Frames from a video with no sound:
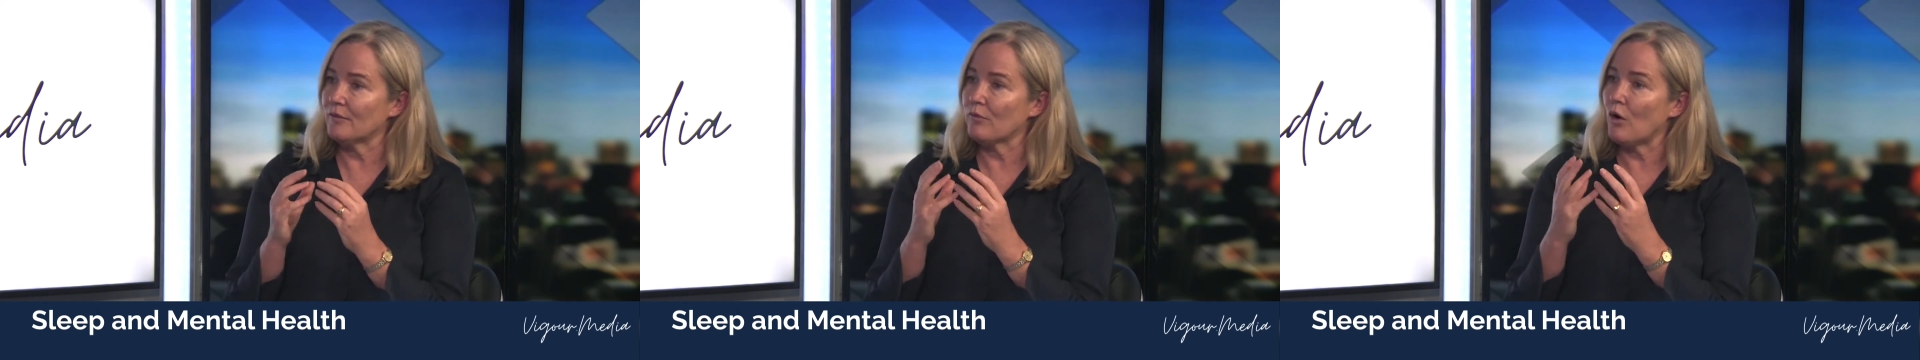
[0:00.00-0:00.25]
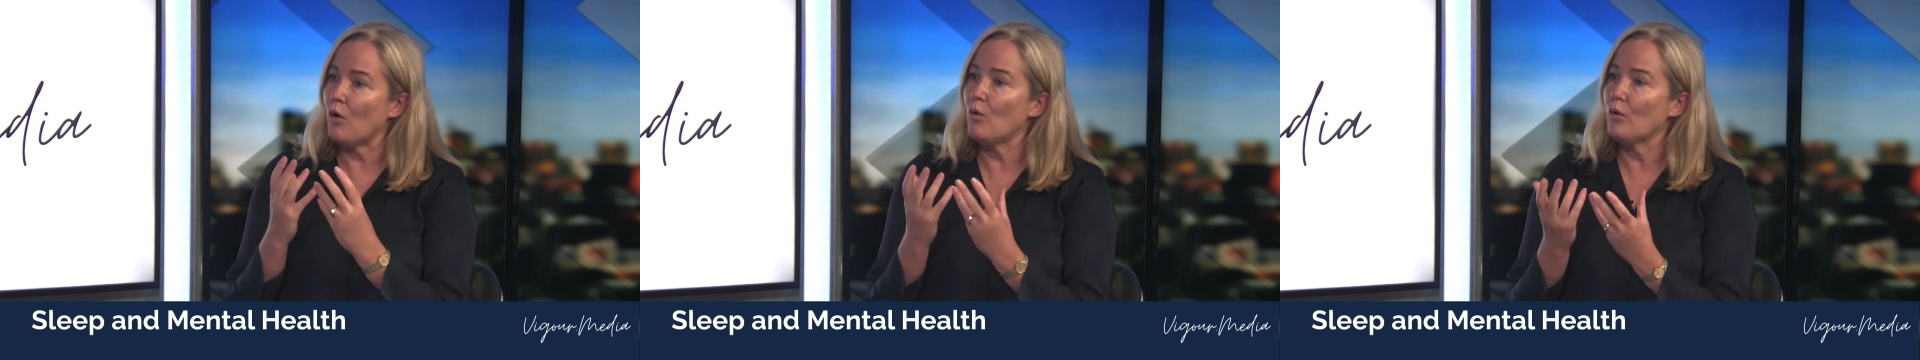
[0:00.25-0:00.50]

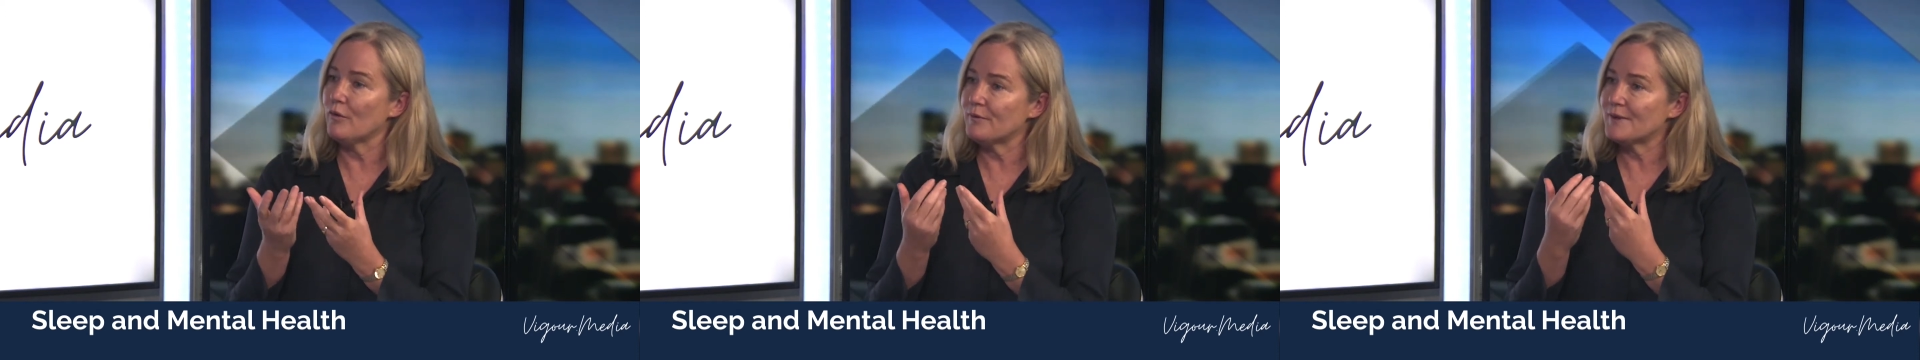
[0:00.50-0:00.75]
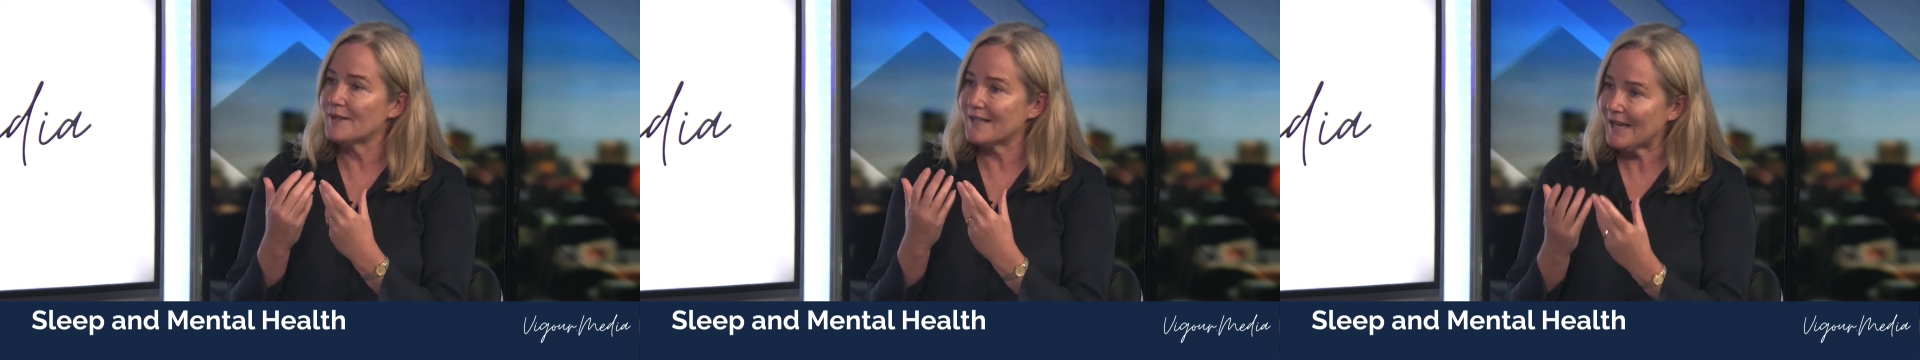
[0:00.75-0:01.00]
role
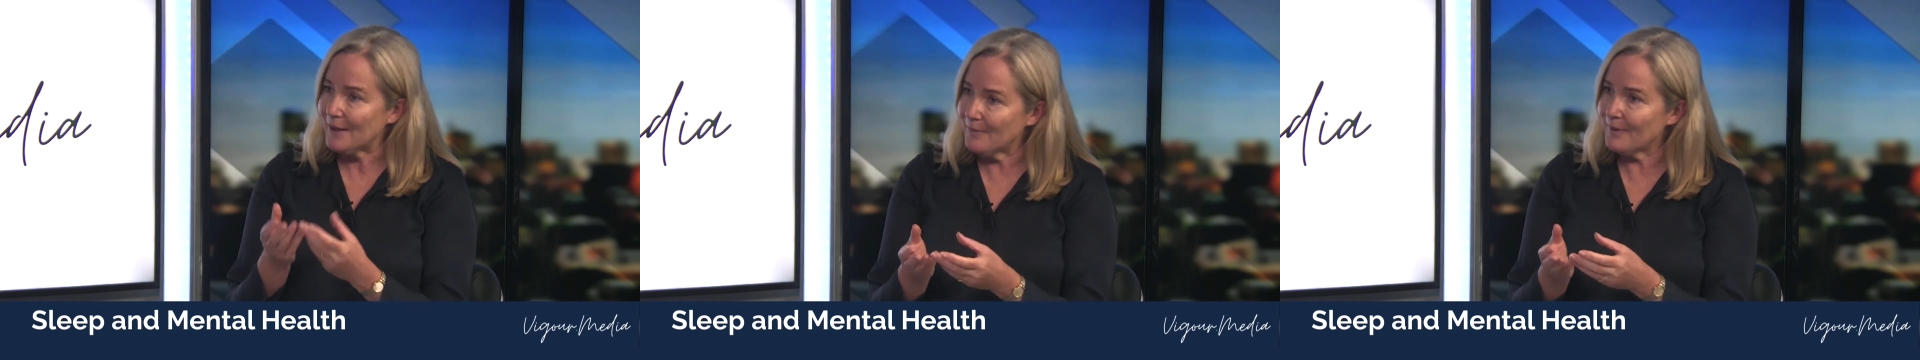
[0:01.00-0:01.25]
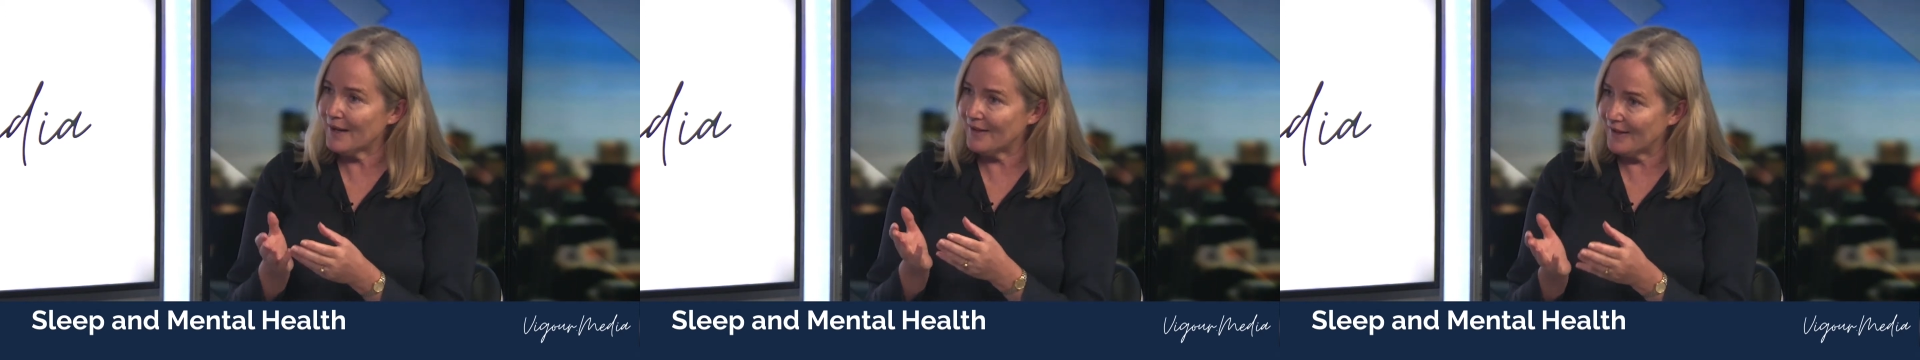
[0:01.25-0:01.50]
of sleep
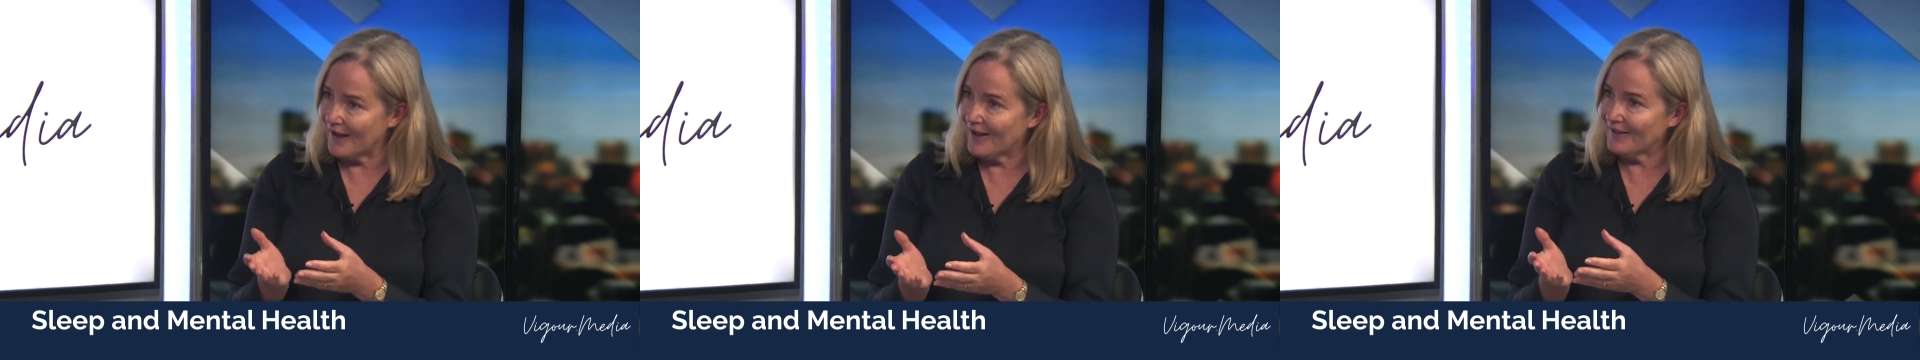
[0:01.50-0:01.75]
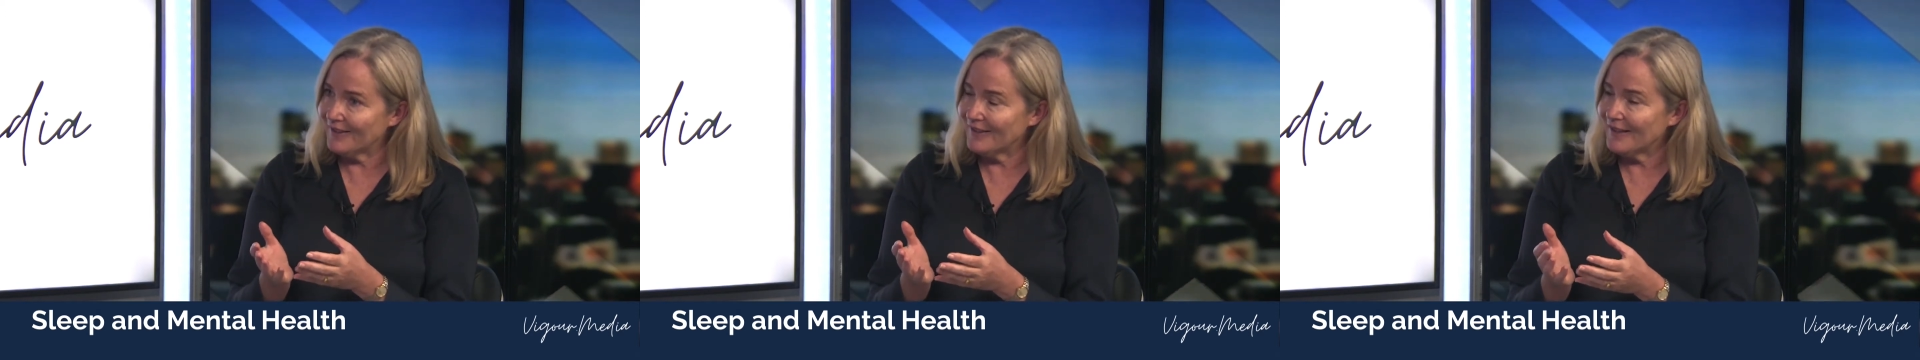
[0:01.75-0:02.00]
in that,